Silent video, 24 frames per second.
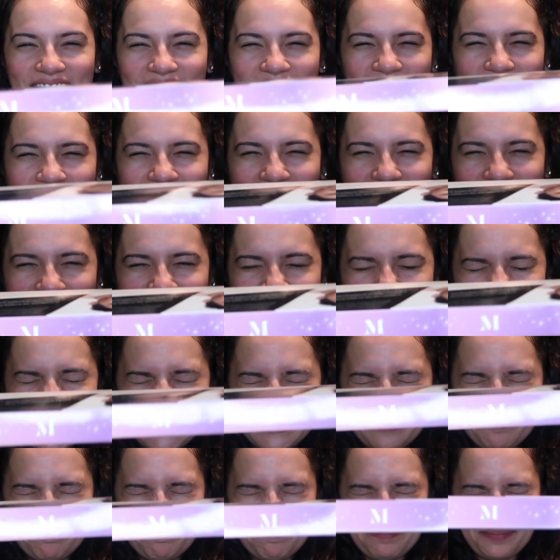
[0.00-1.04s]
this.
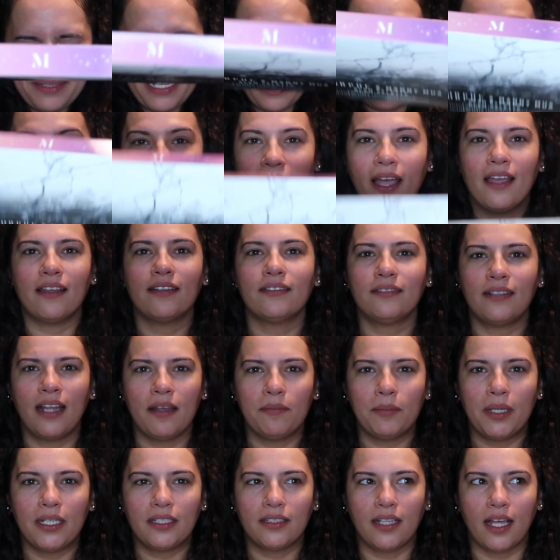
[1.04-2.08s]
I'm, I do not
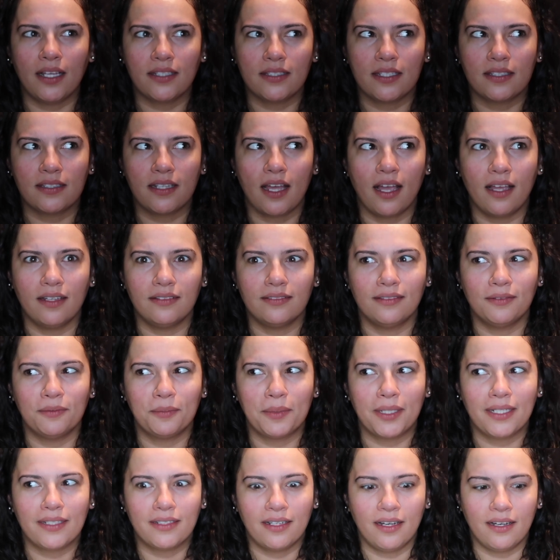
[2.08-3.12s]
have my glasses on. Oh
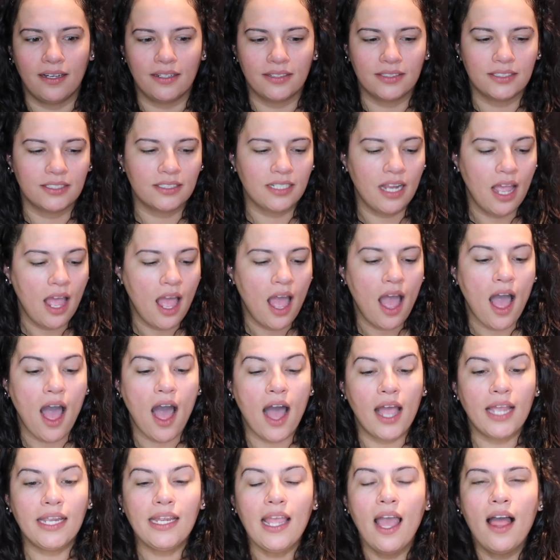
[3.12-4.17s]
my gosh.
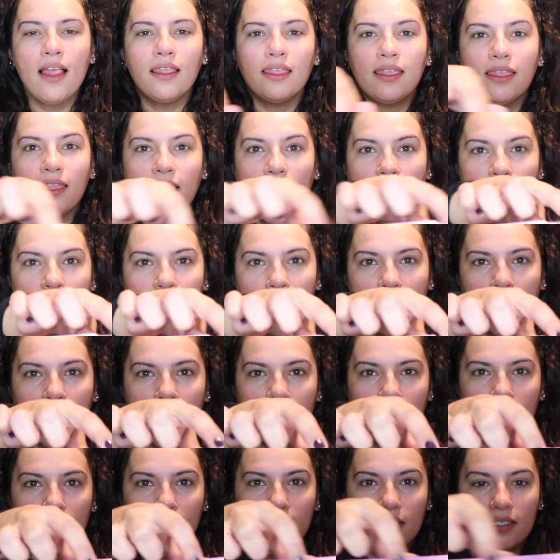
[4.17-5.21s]
I love
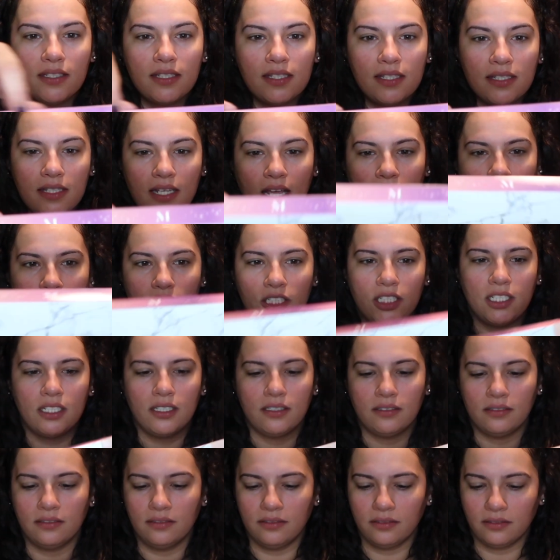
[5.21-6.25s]
this edging.
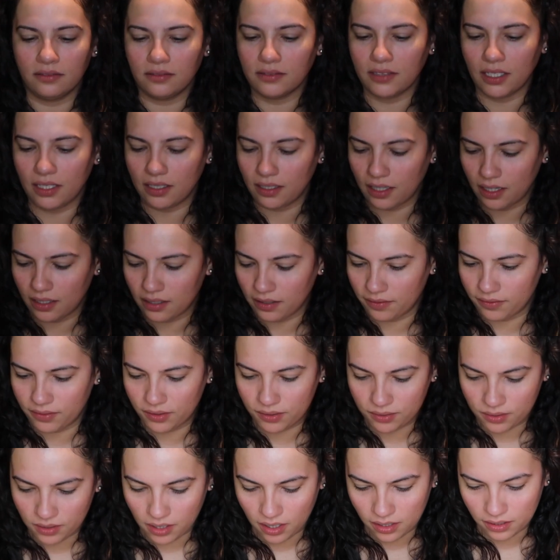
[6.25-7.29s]
Like, I love
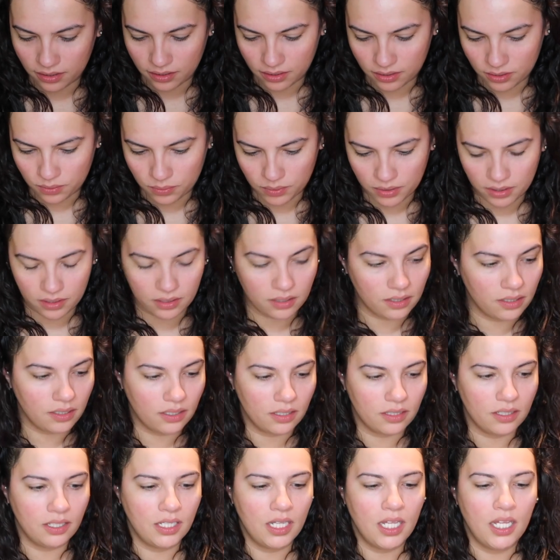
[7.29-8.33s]
those colors with the
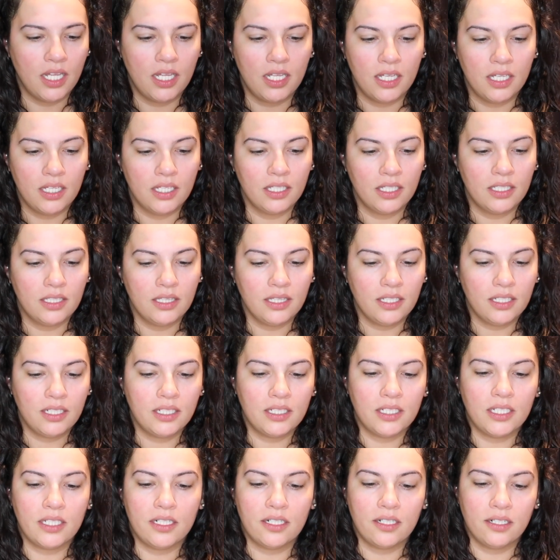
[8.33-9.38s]

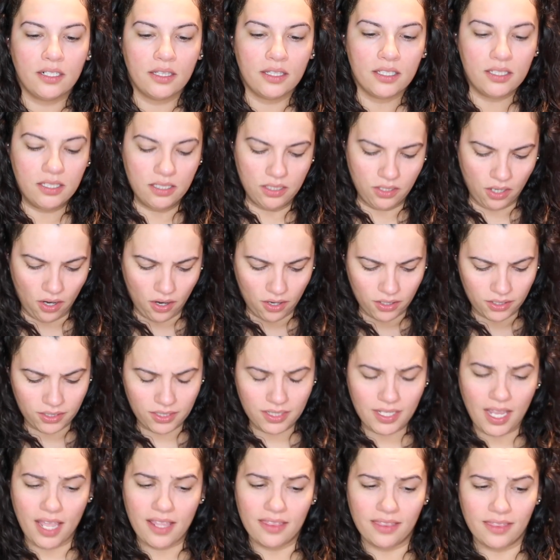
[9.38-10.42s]
glitter, the
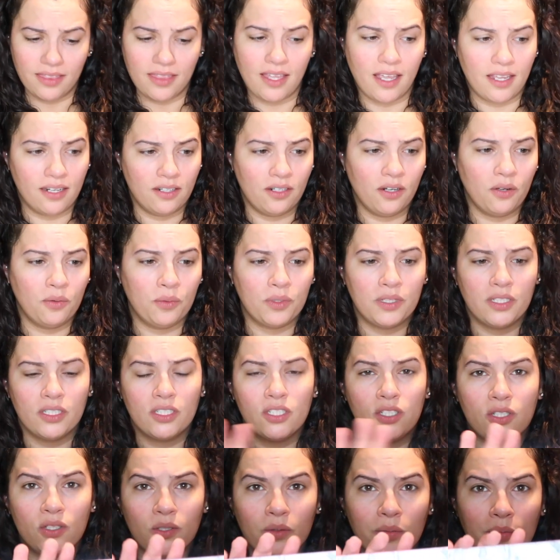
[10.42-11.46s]
stars, and then with the
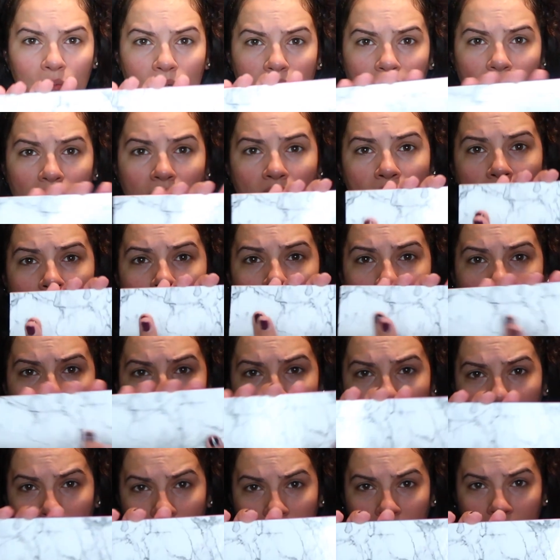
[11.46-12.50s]
super
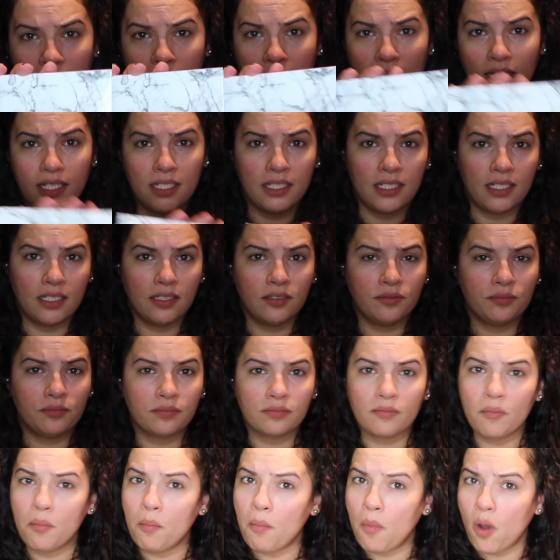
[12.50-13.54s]
clean
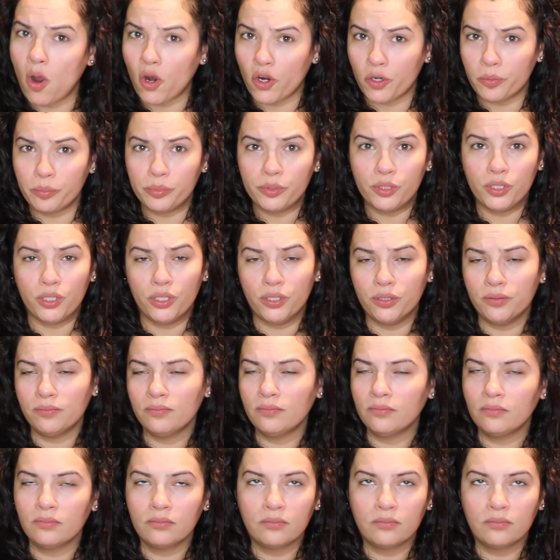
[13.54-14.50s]
marble